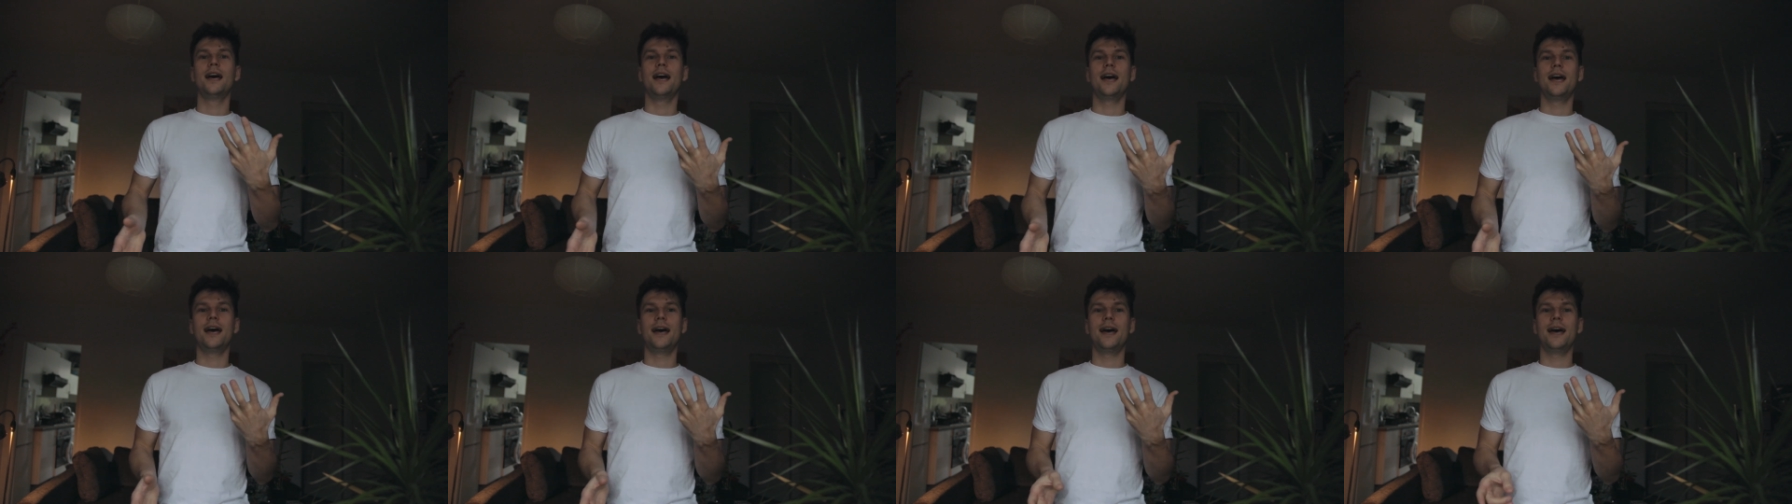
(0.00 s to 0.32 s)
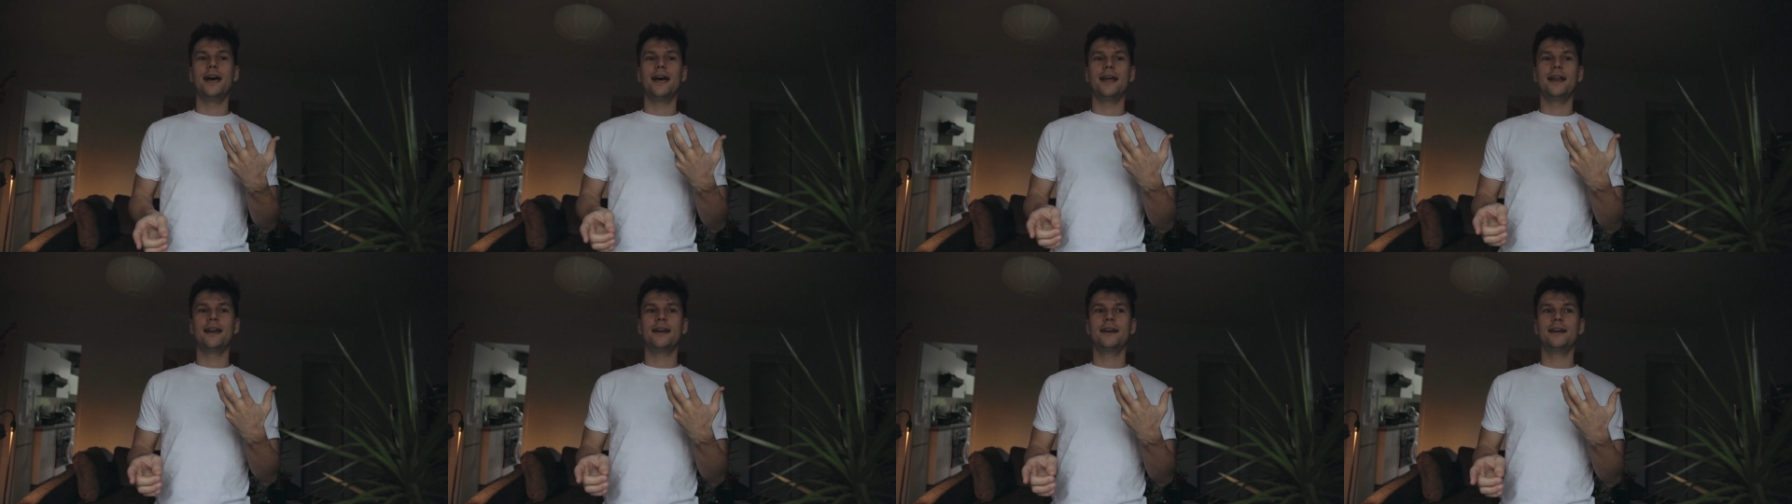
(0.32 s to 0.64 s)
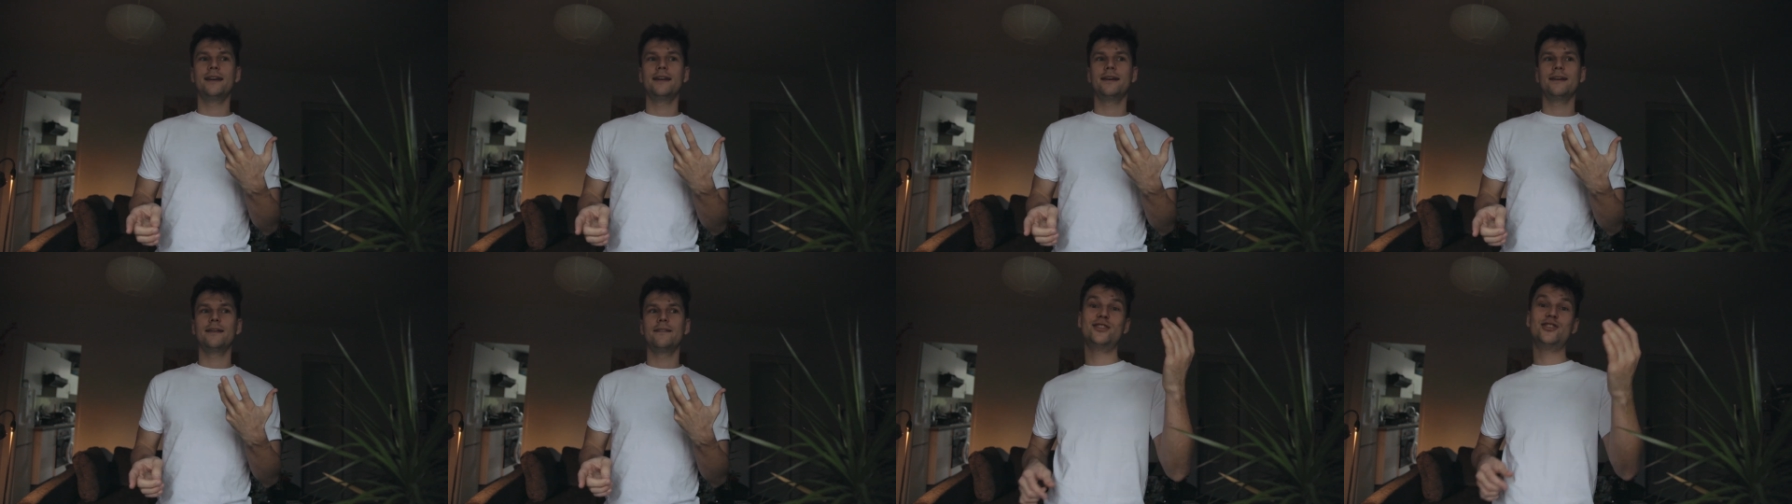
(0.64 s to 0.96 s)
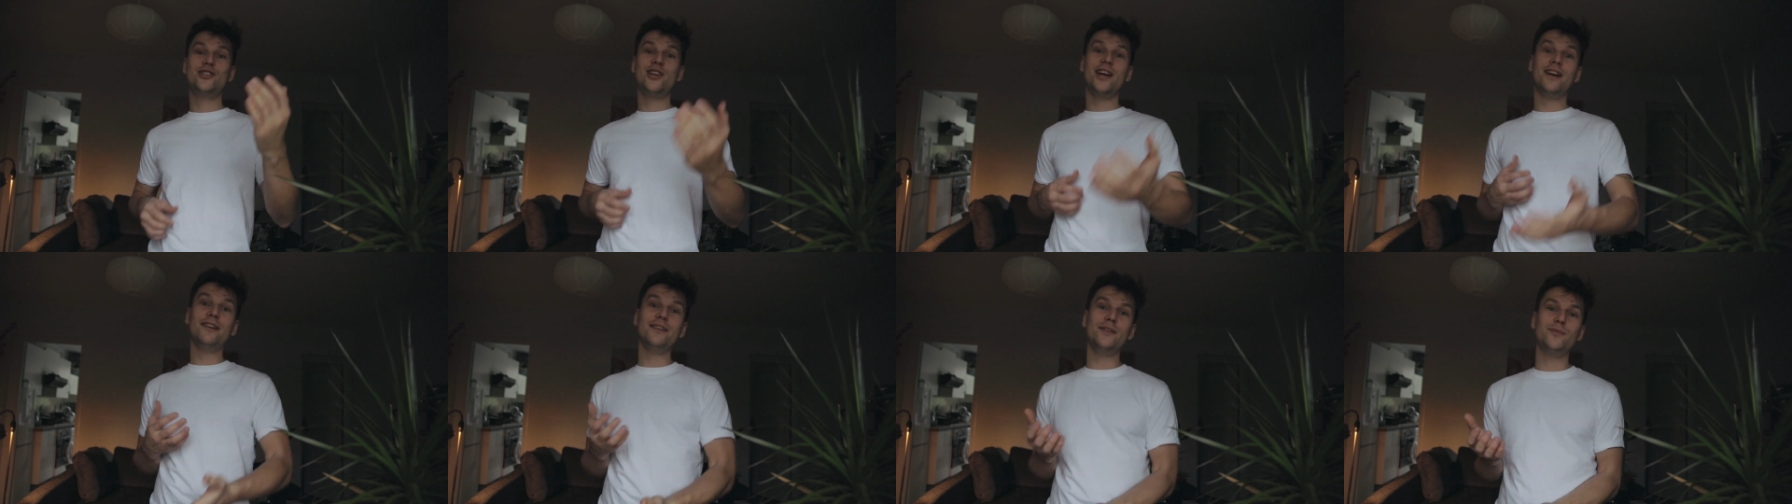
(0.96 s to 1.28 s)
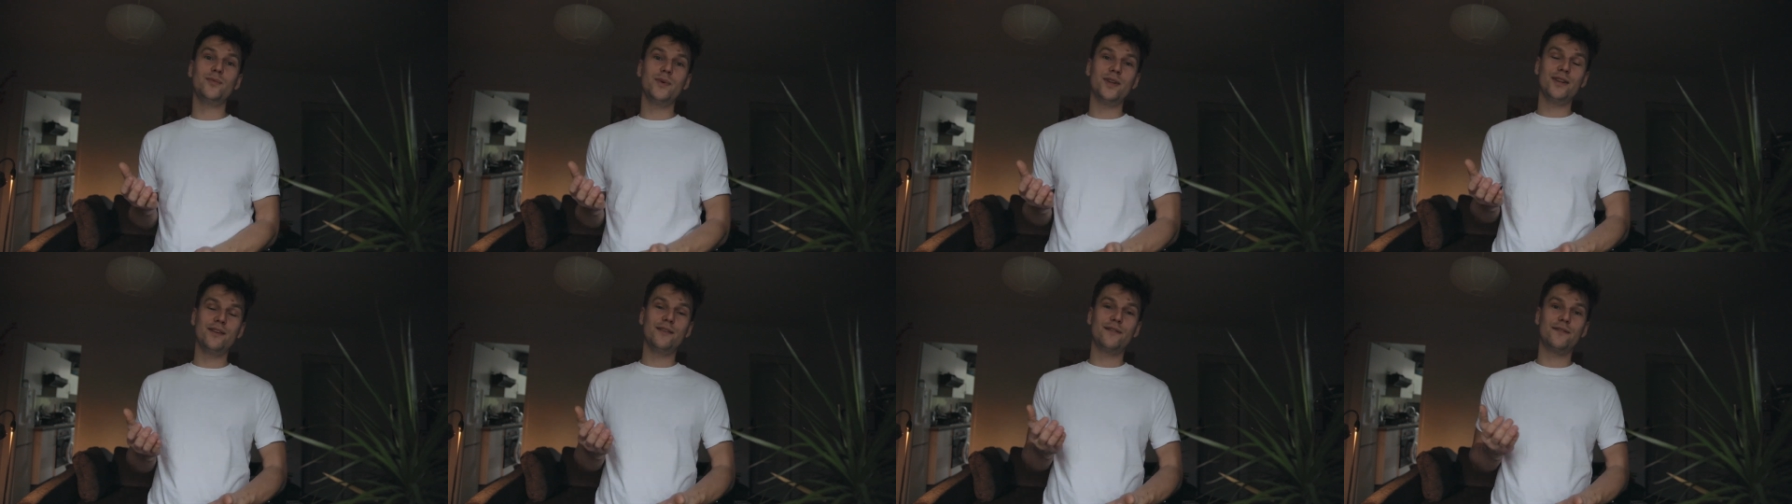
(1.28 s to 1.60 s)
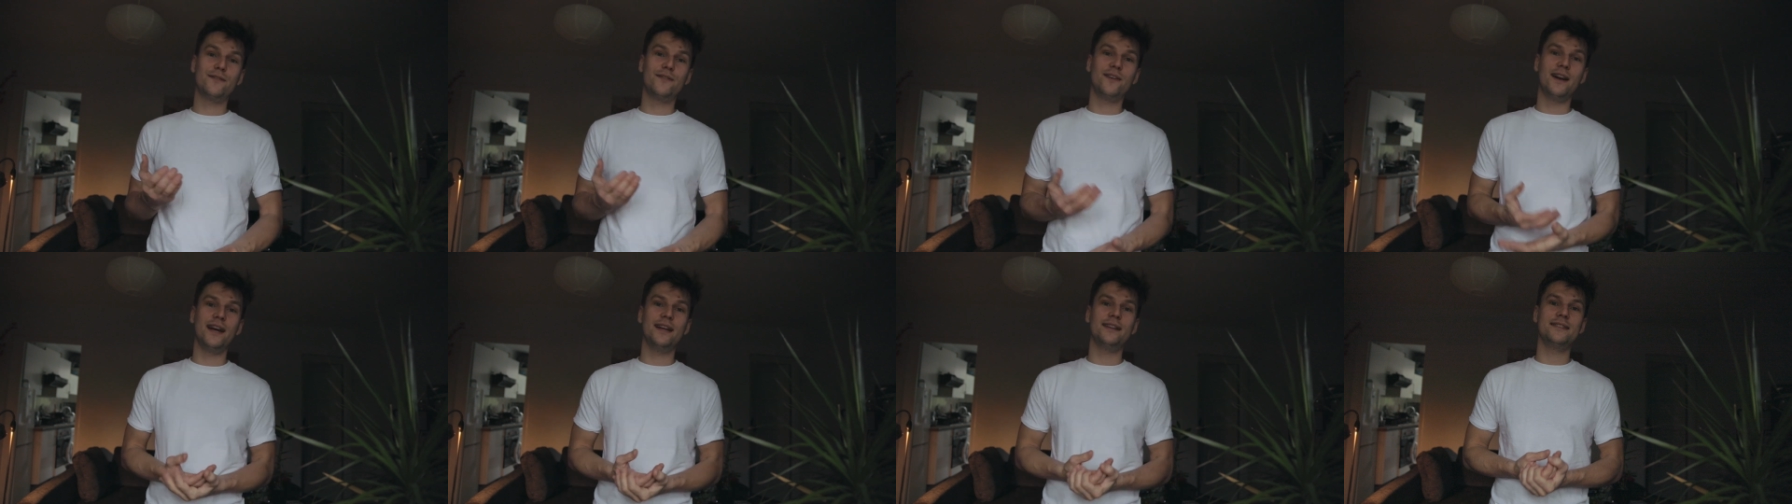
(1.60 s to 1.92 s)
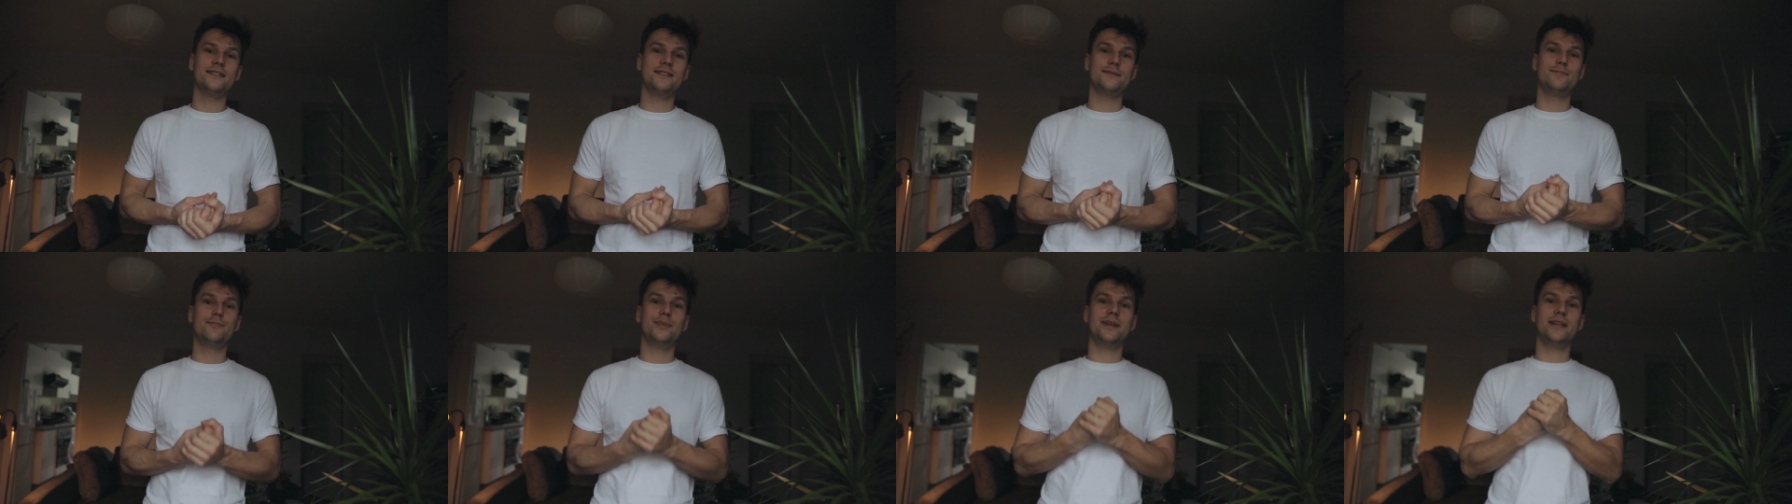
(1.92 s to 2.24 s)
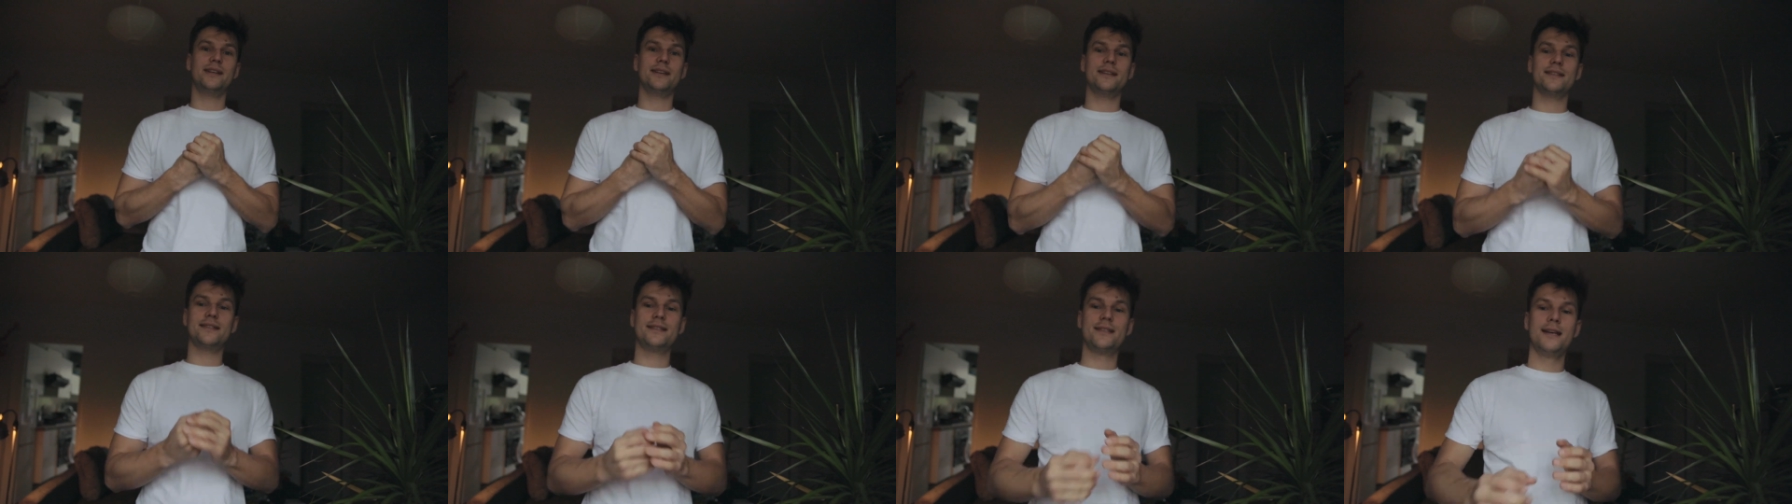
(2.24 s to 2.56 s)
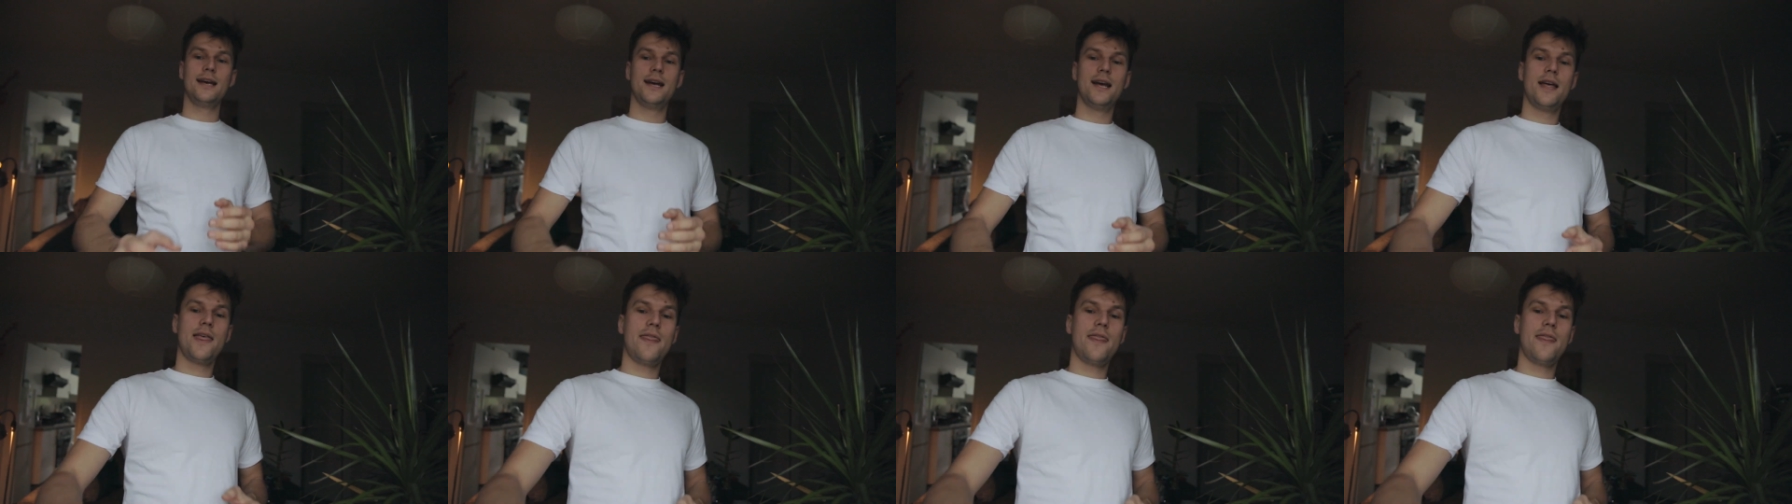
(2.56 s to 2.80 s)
and share it with your friends, because